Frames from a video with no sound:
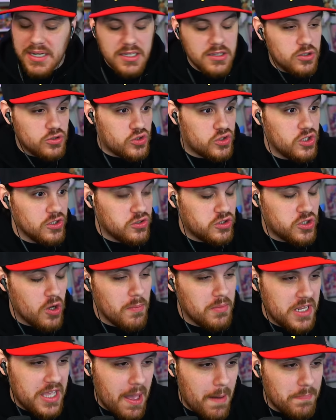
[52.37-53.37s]
and there's still so
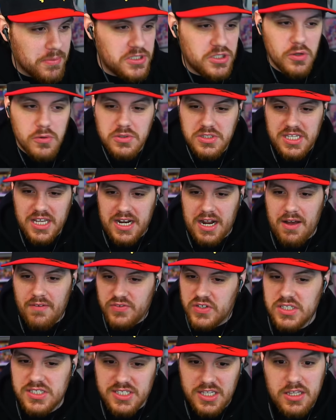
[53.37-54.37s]
many episodes that
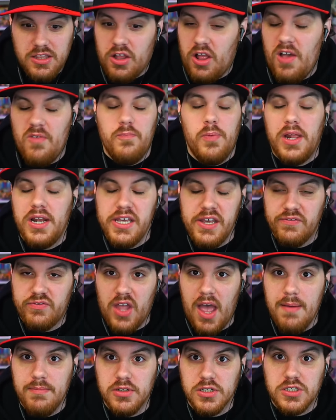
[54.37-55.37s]
obviously they'll have plenty of
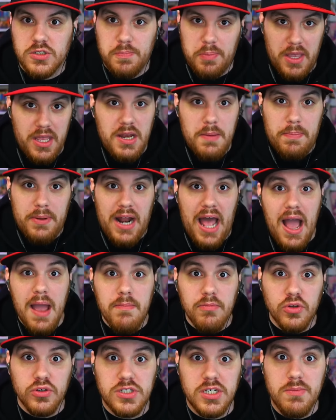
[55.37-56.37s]
time to explain it, but
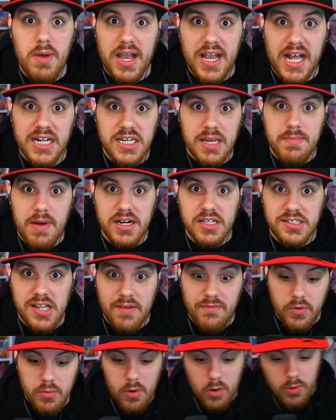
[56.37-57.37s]
I'm losing my goddamn mind. It's time
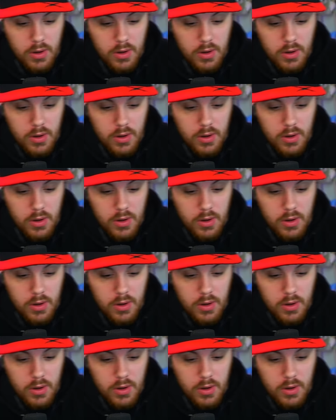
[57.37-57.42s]
for more